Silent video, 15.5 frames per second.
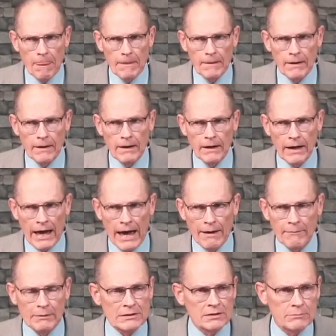uh,
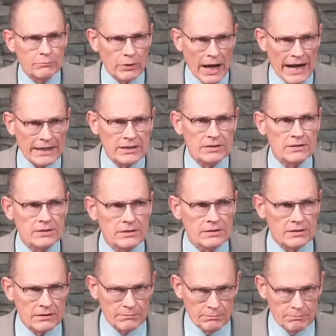habits and practices
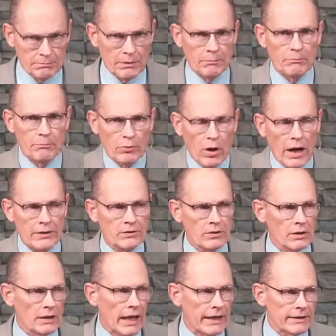have been brought to
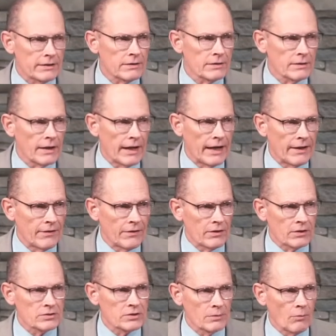light, and
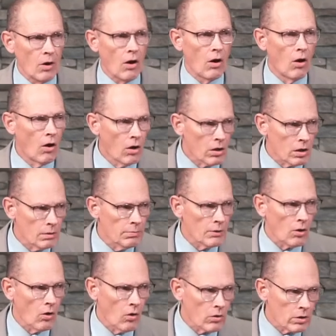there's some horrible,
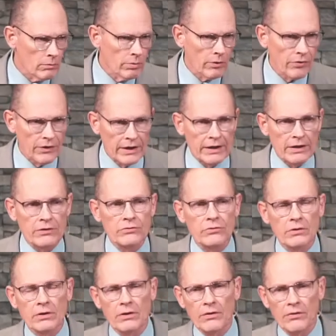horrible things
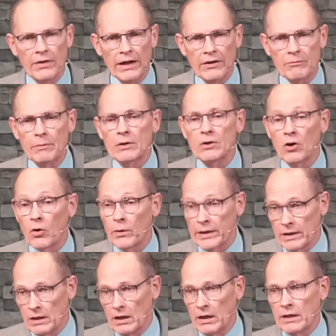that have been going
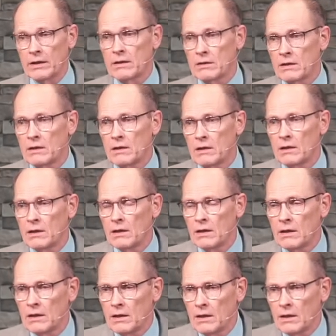on.
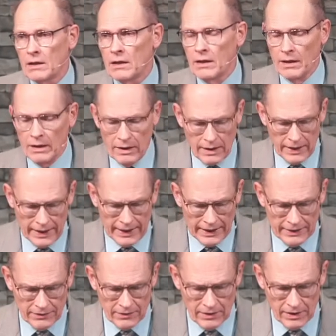
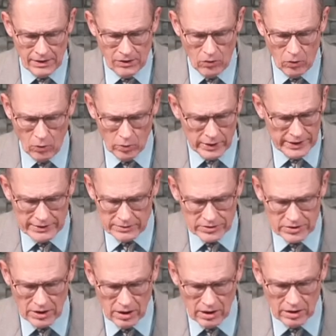And the whole
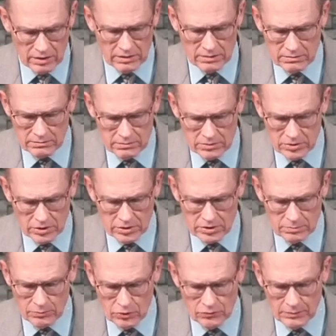Hillsong church
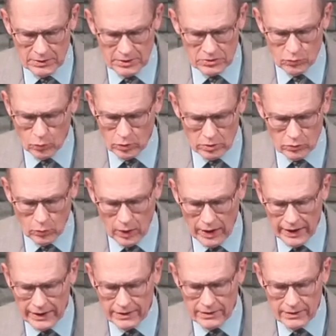movement is
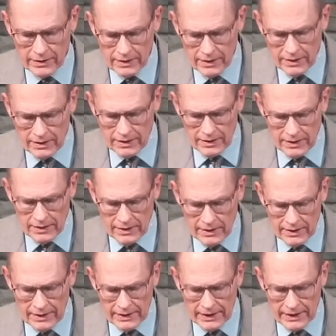worldwide,
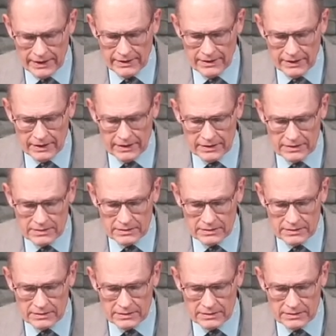and I think it's